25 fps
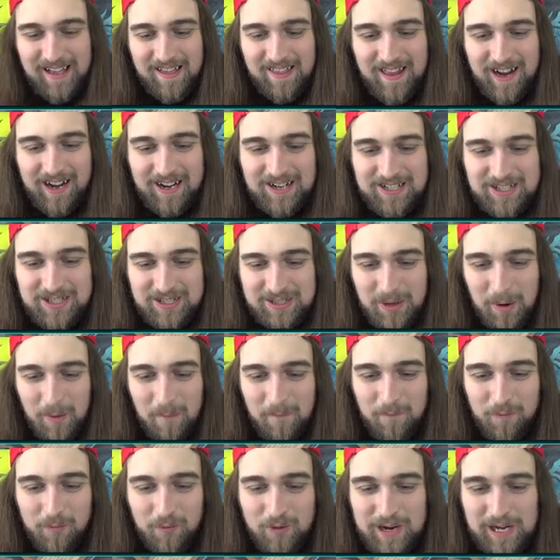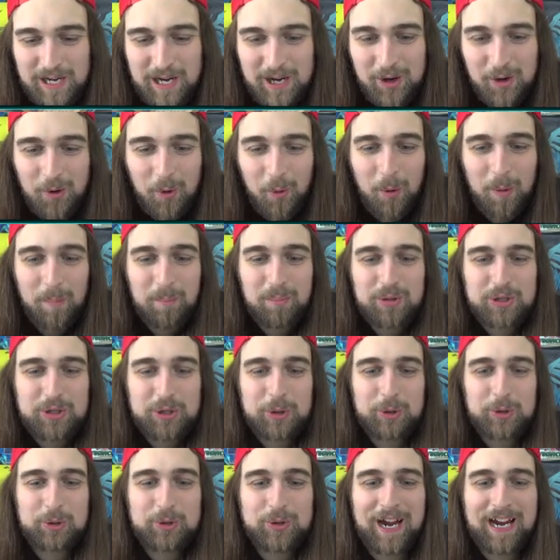That is so freaking cool, and
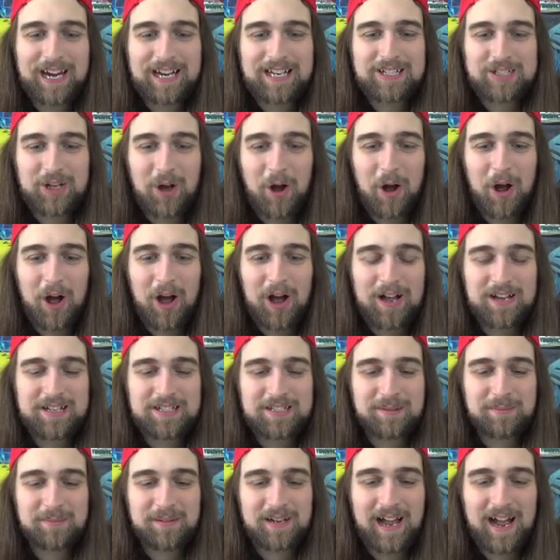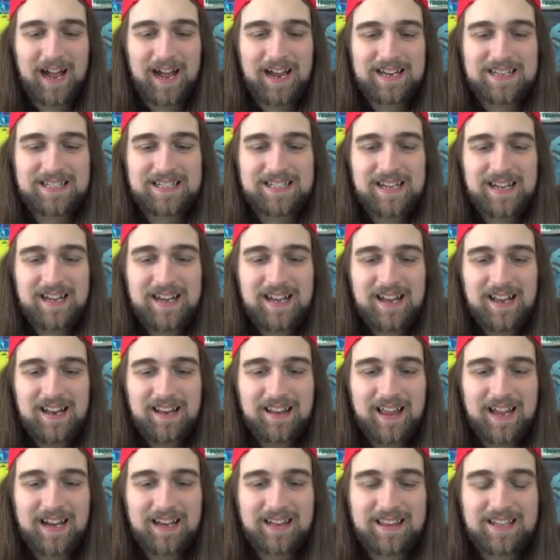Berserk Dragon's awesome, guys.
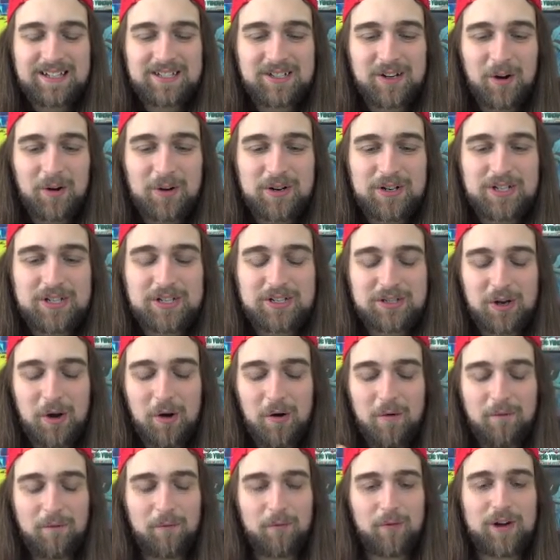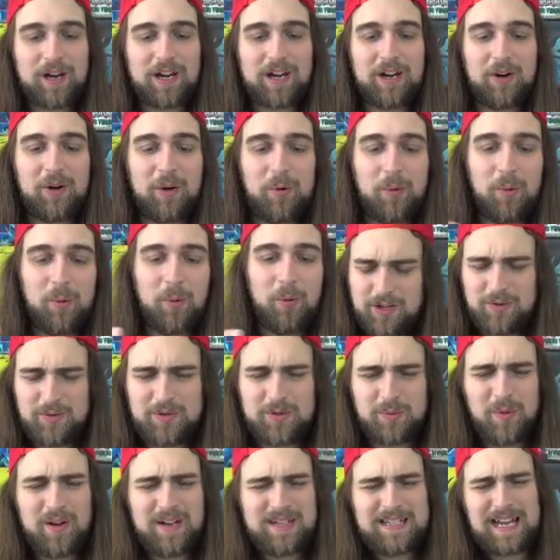Like, this card is so freaking cool. There
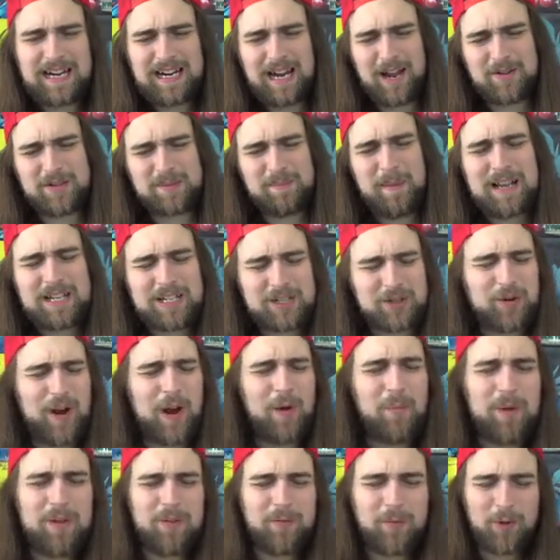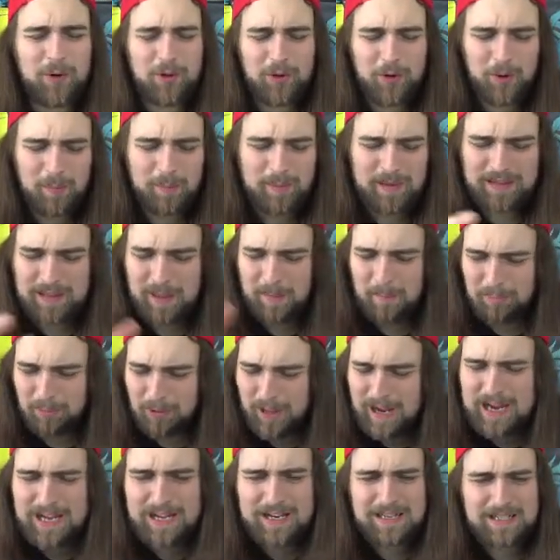was one deck I was messing around with for a little bit that
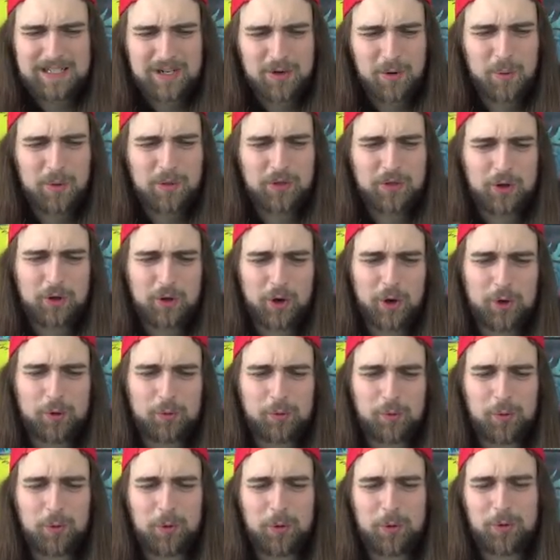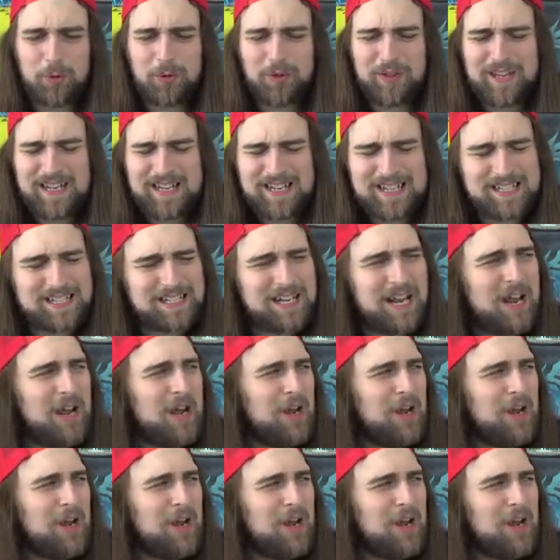played a deal with the Dark Ruler. This,